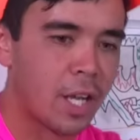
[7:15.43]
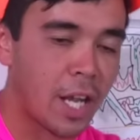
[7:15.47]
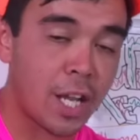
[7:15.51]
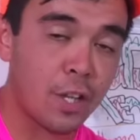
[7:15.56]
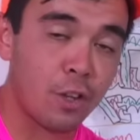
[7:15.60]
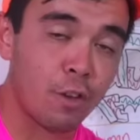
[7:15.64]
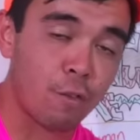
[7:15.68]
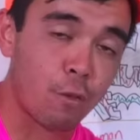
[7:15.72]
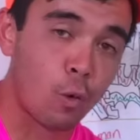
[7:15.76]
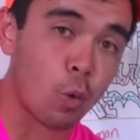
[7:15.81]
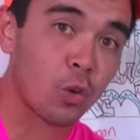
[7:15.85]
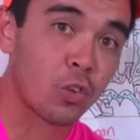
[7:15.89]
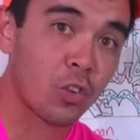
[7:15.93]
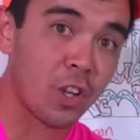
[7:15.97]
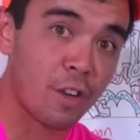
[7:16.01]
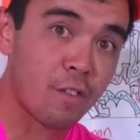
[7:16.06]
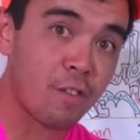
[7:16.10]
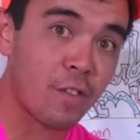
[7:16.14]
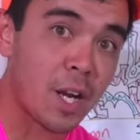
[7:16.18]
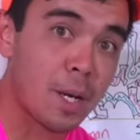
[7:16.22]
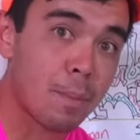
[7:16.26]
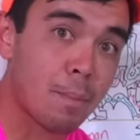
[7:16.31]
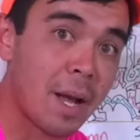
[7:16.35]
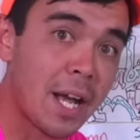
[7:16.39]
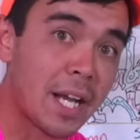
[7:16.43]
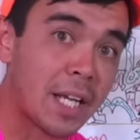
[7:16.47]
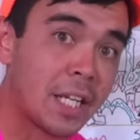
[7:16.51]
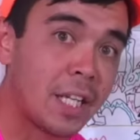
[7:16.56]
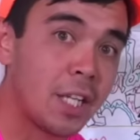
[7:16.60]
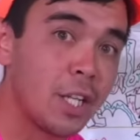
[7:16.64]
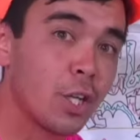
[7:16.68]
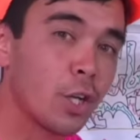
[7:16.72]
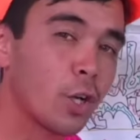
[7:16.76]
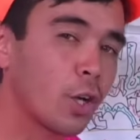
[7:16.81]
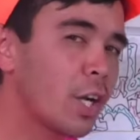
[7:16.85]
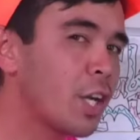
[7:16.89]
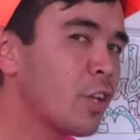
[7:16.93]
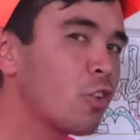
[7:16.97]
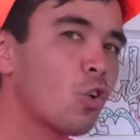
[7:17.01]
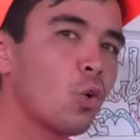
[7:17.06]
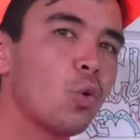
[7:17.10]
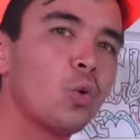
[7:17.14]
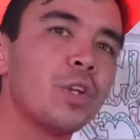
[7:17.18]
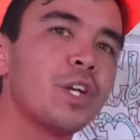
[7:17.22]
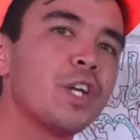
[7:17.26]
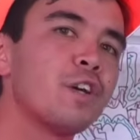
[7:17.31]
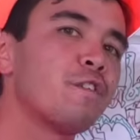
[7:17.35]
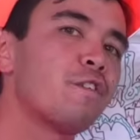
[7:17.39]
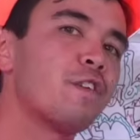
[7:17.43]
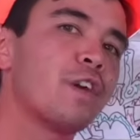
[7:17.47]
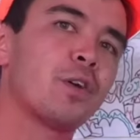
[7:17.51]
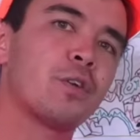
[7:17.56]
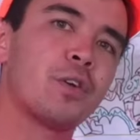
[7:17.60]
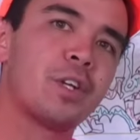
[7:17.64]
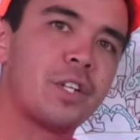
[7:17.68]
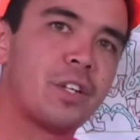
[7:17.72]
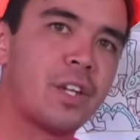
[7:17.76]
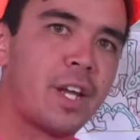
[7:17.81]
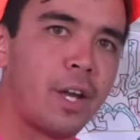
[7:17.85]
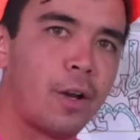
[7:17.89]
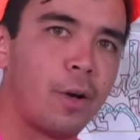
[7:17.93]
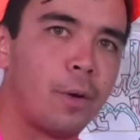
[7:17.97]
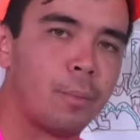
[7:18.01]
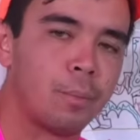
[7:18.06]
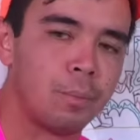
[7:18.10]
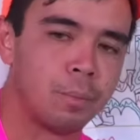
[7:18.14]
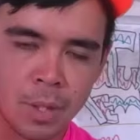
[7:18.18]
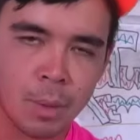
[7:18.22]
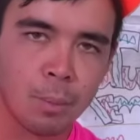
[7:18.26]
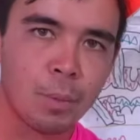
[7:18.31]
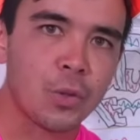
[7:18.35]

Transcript: and the force I find back here is only a fairy tale.